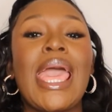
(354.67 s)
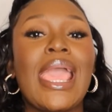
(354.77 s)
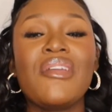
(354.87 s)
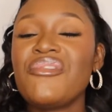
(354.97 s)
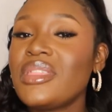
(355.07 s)

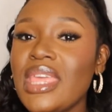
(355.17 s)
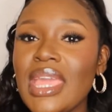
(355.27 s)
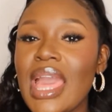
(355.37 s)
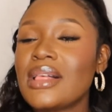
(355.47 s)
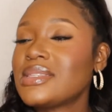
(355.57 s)
Everything
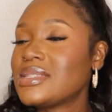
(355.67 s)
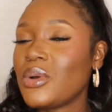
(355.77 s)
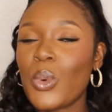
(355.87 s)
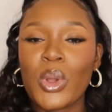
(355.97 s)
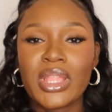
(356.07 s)
else is a
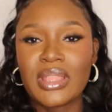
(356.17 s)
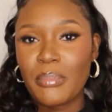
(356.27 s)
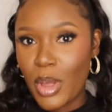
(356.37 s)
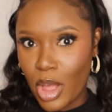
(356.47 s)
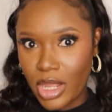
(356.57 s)
walk in the
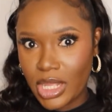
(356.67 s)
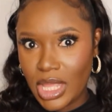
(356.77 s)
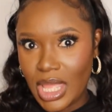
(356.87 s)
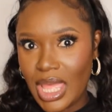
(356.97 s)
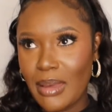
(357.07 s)
park,
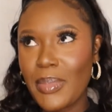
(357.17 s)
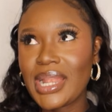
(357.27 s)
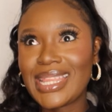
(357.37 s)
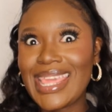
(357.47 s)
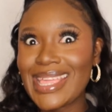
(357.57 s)

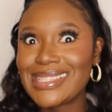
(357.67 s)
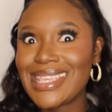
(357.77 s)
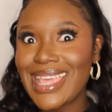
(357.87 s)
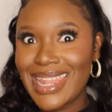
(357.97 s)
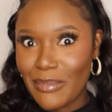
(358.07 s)
but
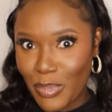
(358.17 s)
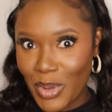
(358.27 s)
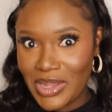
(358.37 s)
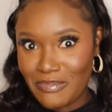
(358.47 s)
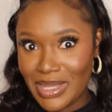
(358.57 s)
getting an
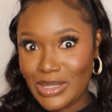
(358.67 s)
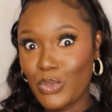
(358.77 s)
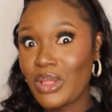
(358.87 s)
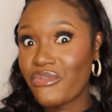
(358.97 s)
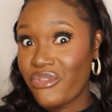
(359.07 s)
appointment
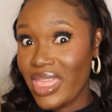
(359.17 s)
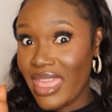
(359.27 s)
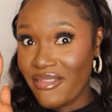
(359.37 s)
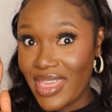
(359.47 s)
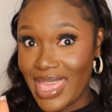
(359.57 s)
with
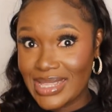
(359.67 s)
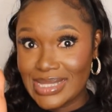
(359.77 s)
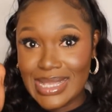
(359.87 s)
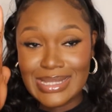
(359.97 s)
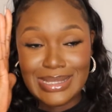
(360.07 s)

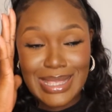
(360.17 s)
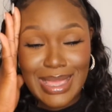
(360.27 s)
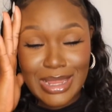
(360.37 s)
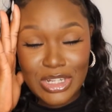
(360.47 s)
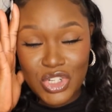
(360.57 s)
VFS is
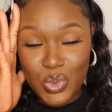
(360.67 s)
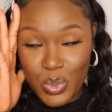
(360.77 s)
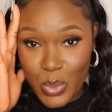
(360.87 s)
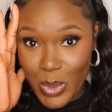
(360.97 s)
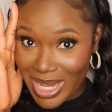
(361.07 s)

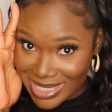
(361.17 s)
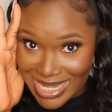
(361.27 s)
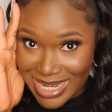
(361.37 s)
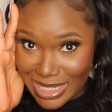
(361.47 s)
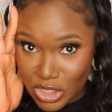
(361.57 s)

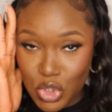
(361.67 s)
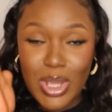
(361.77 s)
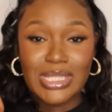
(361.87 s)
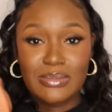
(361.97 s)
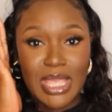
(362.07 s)
dreading.
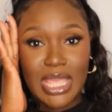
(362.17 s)
Trust me,